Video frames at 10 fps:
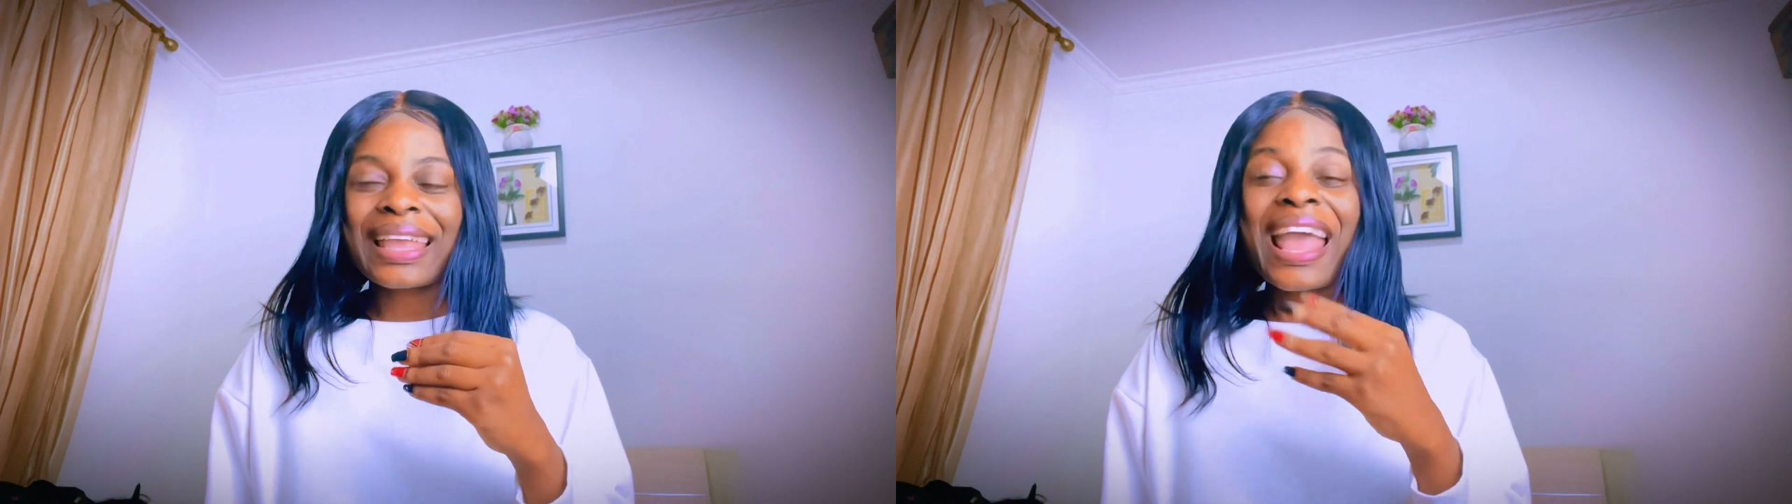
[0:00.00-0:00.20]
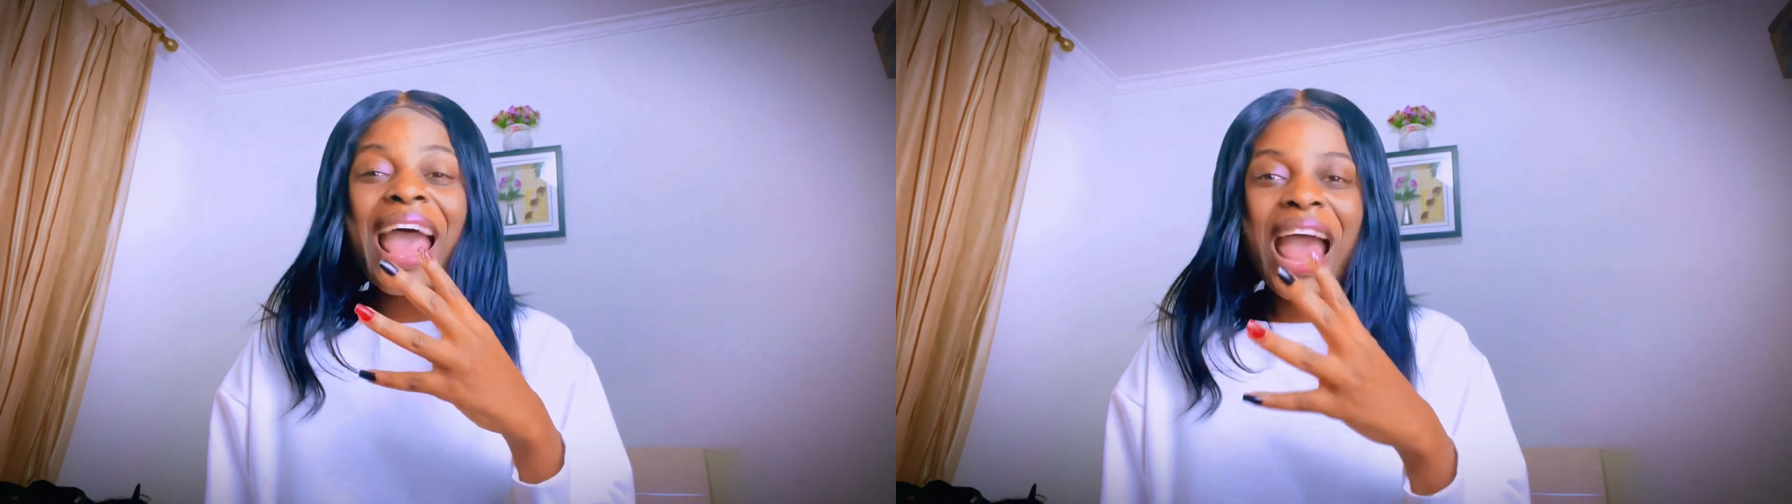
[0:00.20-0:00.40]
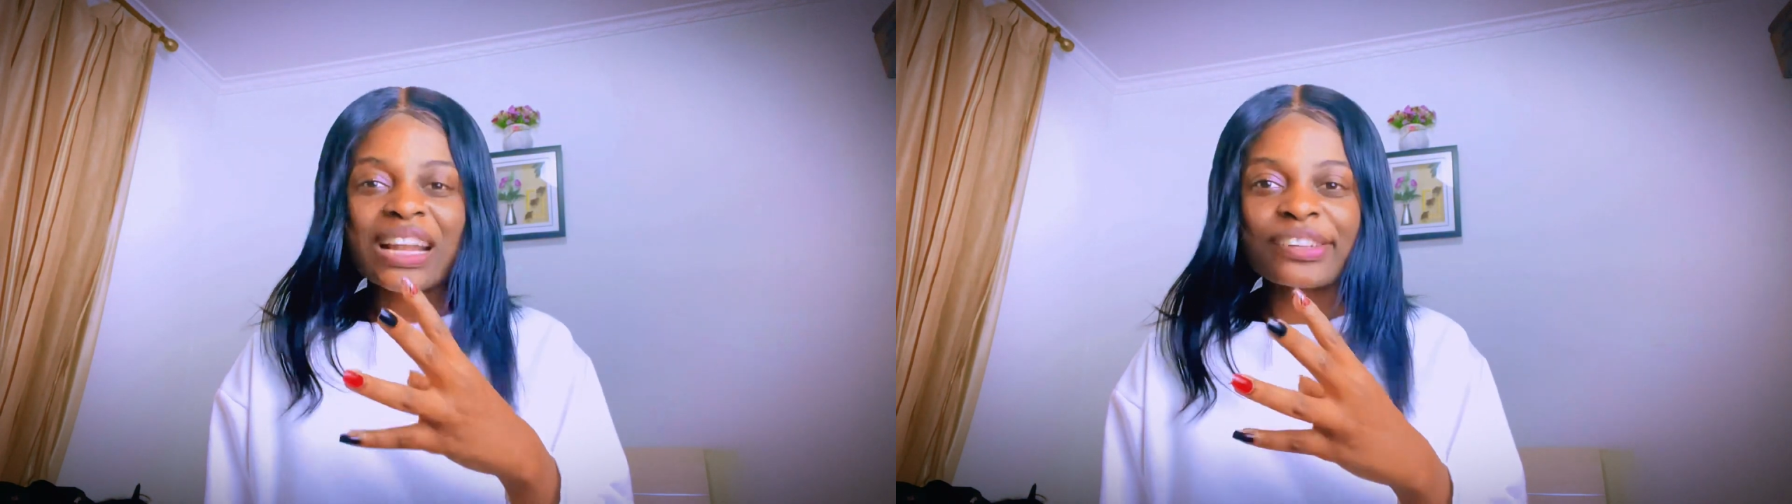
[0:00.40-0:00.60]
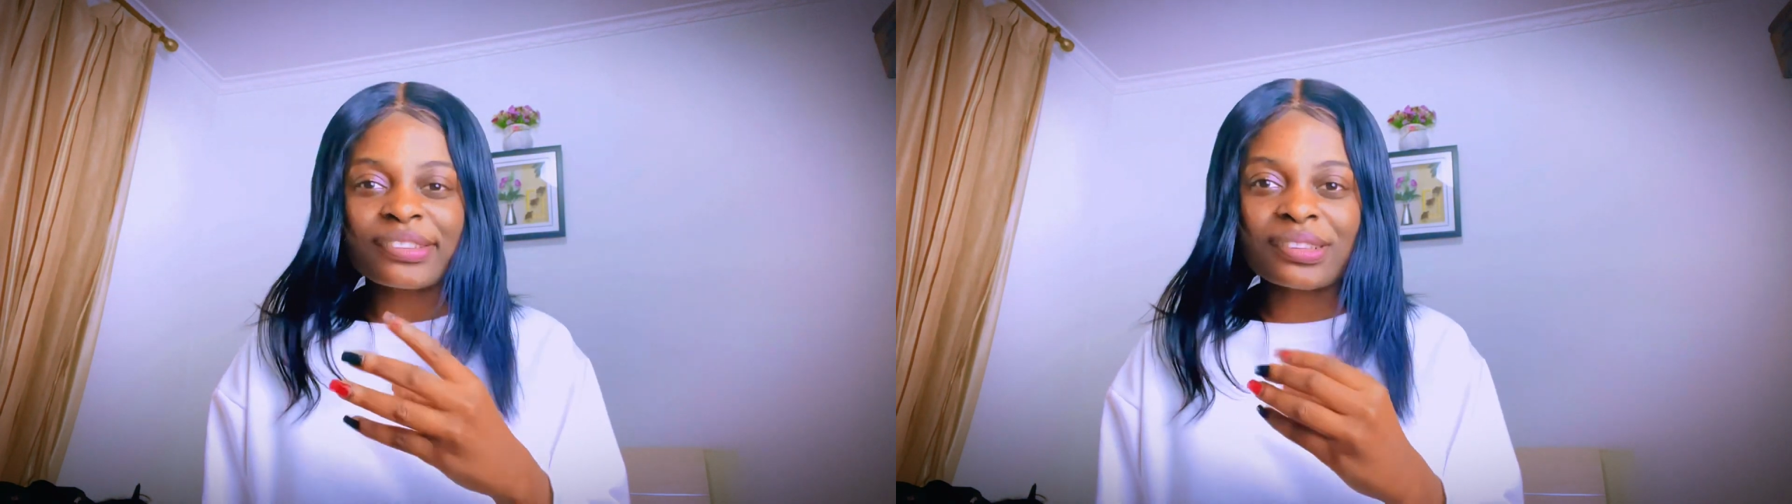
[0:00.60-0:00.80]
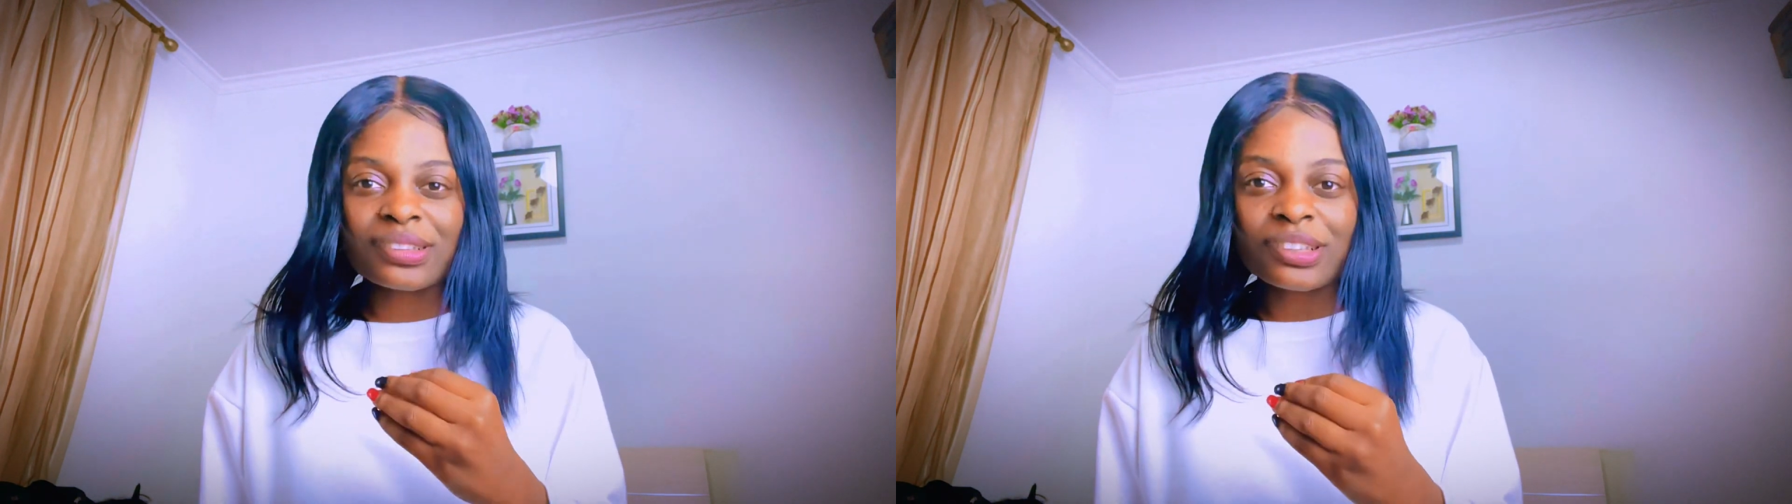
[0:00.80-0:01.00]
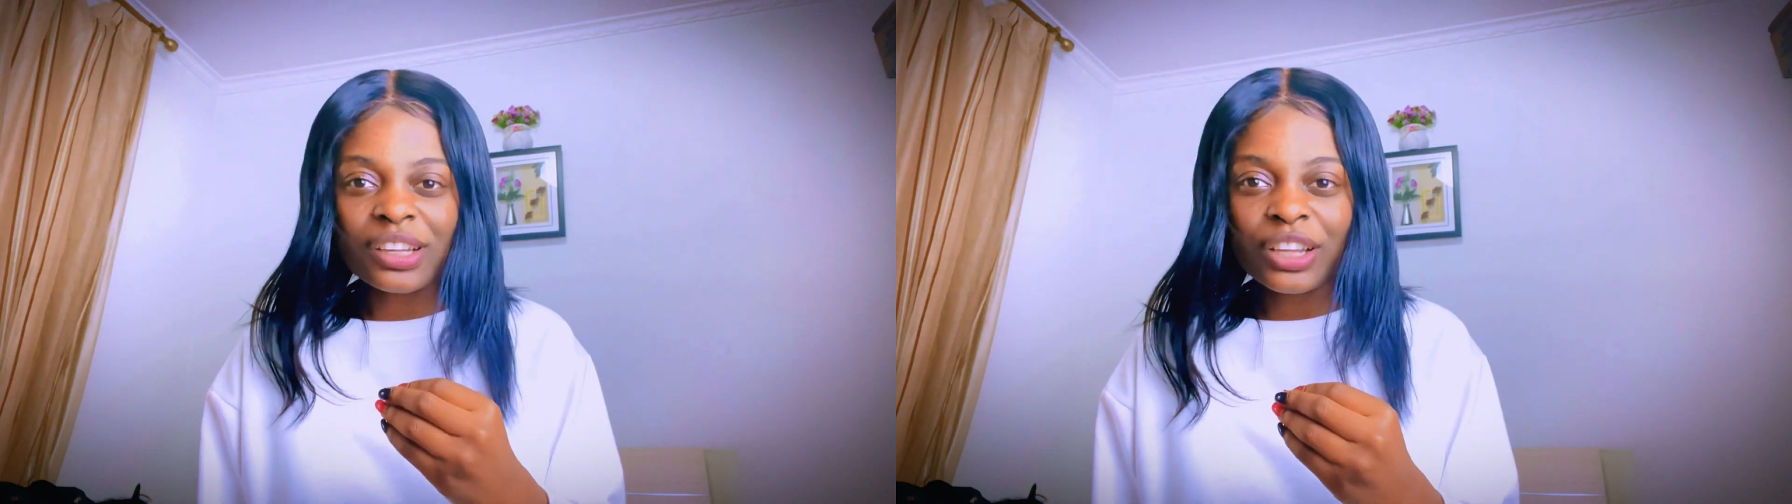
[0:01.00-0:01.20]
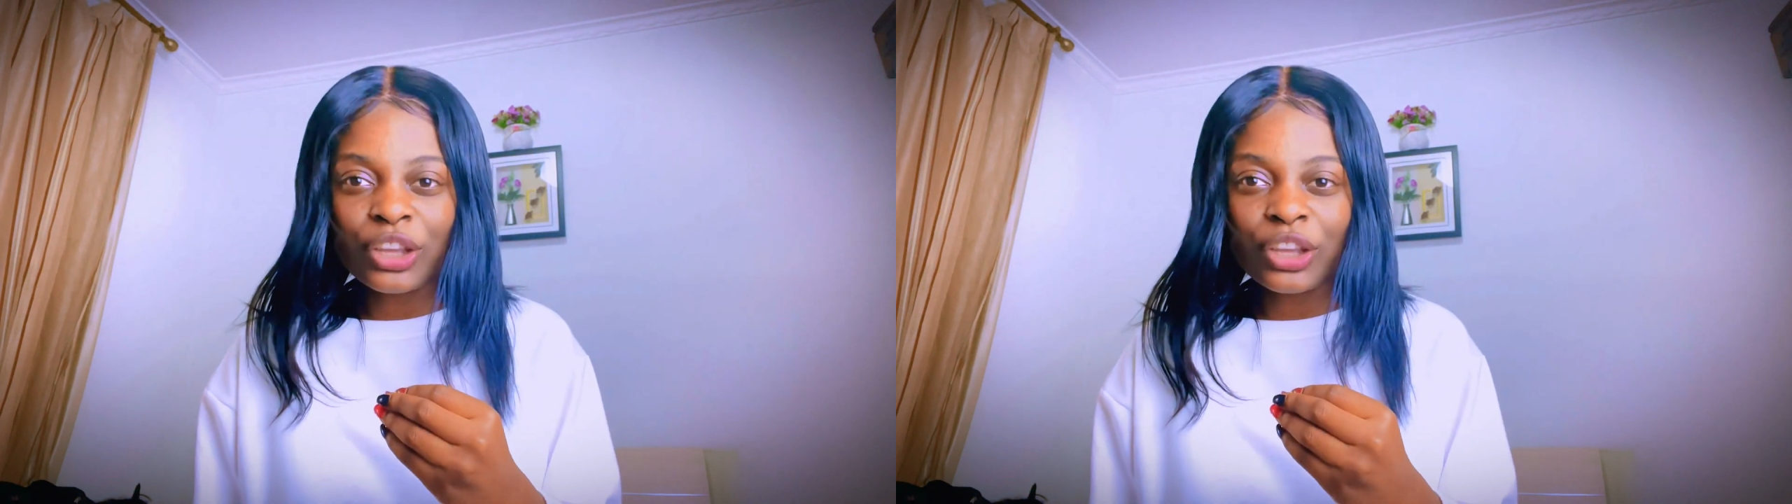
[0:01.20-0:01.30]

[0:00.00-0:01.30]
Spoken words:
cards.